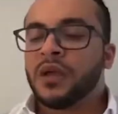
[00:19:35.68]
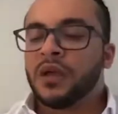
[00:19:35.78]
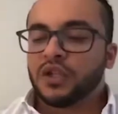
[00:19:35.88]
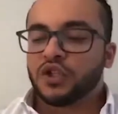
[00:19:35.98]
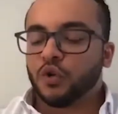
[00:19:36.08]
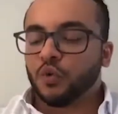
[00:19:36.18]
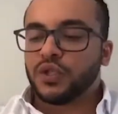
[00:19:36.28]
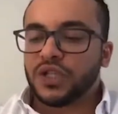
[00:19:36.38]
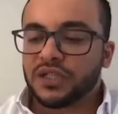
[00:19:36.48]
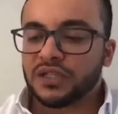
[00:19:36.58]
So we
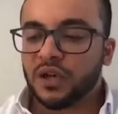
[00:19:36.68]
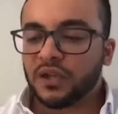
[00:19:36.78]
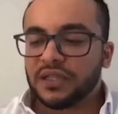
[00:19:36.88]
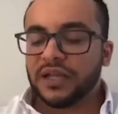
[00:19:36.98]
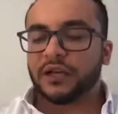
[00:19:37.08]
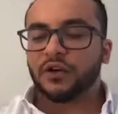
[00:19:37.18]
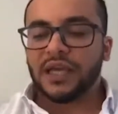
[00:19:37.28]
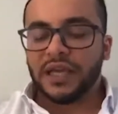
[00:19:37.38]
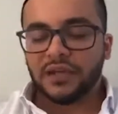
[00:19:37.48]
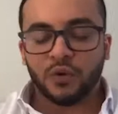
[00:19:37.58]
just thought like, okay,
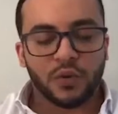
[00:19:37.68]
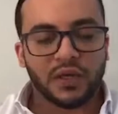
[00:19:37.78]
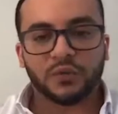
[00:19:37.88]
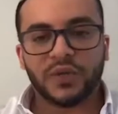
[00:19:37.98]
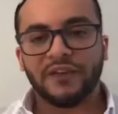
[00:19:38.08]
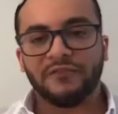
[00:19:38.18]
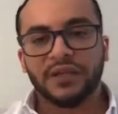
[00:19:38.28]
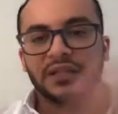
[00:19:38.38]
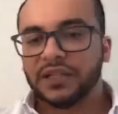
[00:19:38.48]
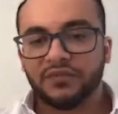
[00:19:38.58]
you know what? We have
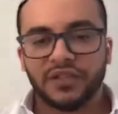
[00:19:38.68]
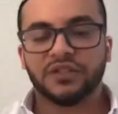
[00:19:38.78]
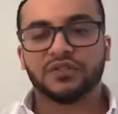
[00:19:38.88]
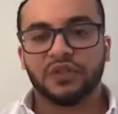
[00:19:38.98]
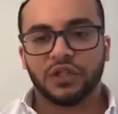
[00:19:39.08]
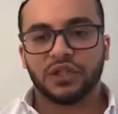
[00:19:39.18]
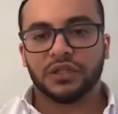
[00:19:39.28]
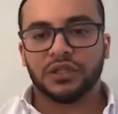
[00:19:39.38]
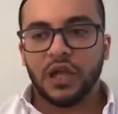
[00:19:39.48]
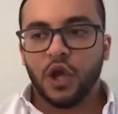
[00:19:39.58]
built a great technology.
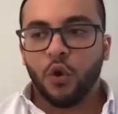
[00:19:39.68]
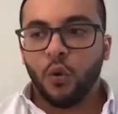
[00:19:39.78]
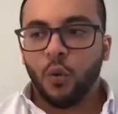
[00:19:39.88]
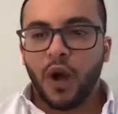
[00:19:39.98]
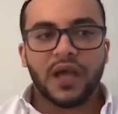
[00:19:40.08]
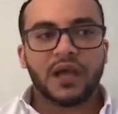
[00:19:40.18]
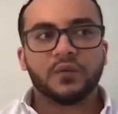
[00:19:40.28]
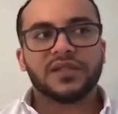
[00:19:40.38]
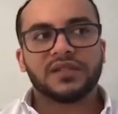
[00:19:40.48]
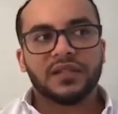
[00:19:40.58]
Why are
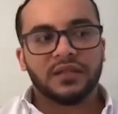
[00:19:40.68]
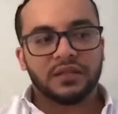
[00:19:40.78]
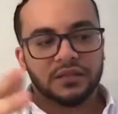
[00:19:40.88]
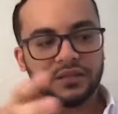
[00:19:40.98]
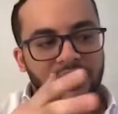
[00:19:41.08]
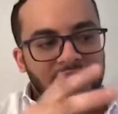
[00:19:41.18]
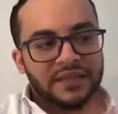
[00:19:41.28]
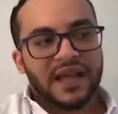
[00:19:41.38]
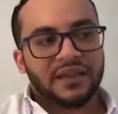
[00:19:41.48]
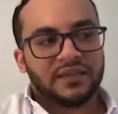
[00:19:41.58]
we still in
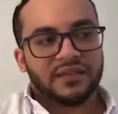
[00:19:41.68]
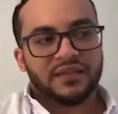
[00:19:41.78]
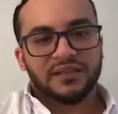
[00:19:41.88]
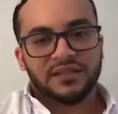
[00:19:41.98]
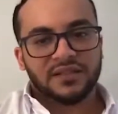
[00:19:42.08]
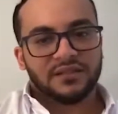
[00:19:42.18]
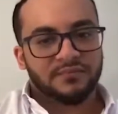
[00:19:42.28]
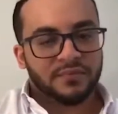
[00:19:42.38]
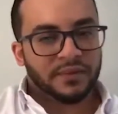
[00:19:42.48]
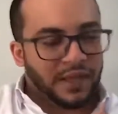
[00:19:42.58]
that
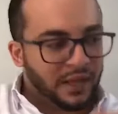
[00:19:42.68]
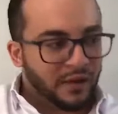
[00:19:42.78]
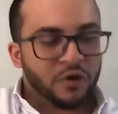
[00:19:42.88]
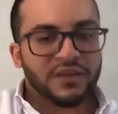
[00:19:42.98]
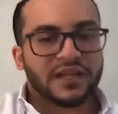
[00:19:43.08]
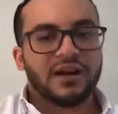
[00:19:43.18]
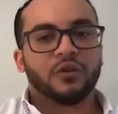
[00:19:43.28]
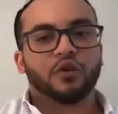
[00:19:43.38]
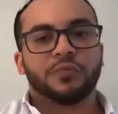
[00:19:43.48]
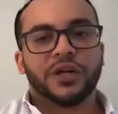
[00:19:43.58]
on the ground
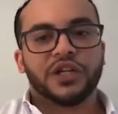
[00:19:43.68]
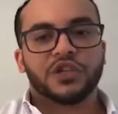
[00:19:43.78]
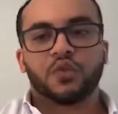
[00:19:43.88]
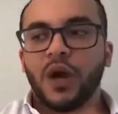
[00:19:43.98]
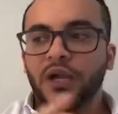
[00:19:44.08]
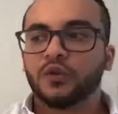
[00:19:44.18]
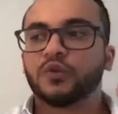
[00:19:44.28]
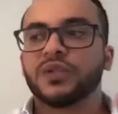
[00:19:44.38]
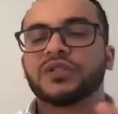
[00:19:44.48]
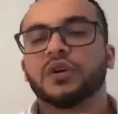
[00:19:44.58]
operations? Why don't
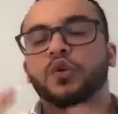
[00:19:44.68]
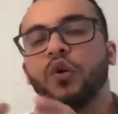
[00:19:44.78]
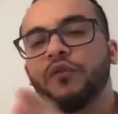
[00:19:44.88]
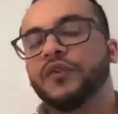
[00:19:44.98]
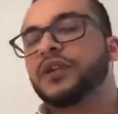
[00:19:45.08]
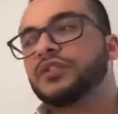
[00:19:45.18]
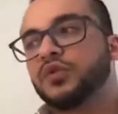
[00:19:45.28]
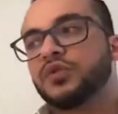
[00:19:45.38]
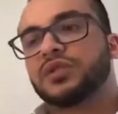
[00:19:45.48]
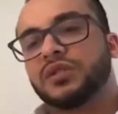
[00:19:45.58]
we start offering
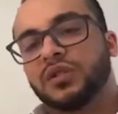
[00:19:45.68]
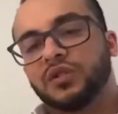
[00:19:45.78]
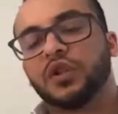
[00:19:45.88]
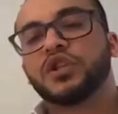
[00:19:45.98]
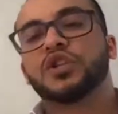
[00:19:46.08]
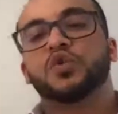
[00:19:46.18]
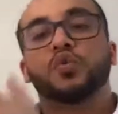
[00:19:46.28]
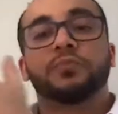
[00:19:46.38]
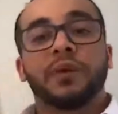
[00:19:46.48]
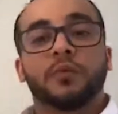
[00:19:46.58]
those technologies
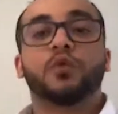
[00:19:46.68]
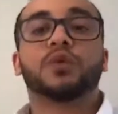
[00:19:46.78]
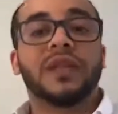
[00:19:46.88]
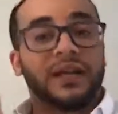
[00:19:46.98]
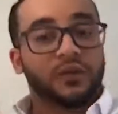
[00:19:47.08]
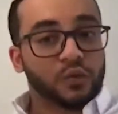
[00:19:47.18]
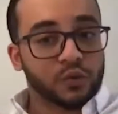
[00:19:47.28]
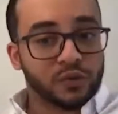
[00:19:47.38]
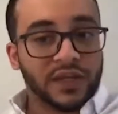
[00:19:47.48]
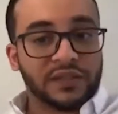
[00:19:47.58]
to people who would like
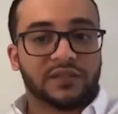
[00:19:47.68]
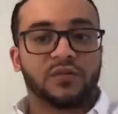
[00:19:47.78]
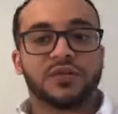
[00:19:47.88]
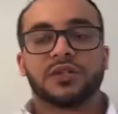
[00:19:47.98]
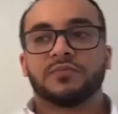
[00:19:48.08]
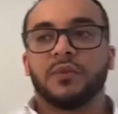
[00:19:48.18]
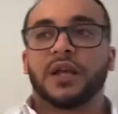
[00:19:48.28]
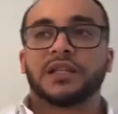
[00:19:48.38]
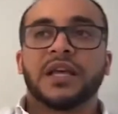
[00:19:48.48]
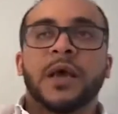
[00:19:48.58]
to enter those markets?